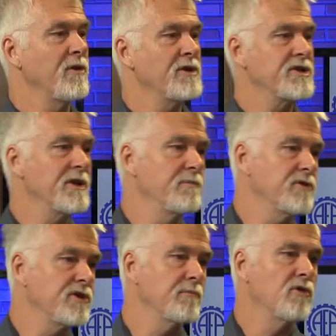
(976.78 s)
is
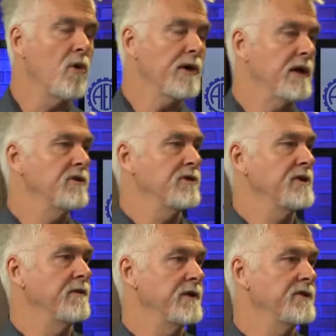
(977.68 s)
some growing interest
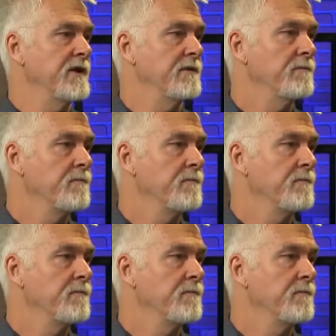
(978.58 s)
in this then.